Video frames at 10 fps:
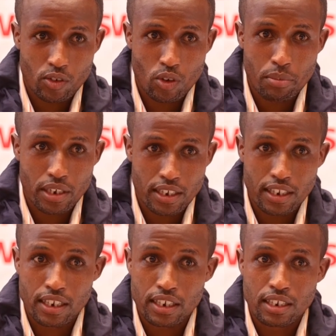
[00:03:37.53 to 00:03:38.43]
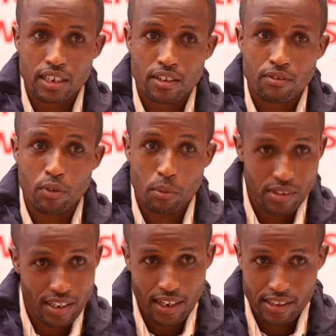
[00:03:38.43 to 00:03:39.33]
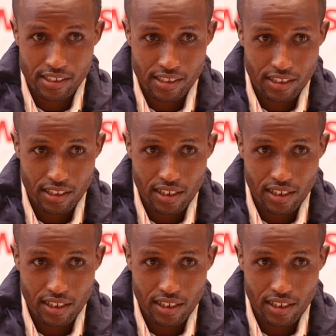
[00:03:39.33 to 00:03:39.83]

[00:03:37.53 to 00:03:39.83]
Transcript: You're beginning from scratch.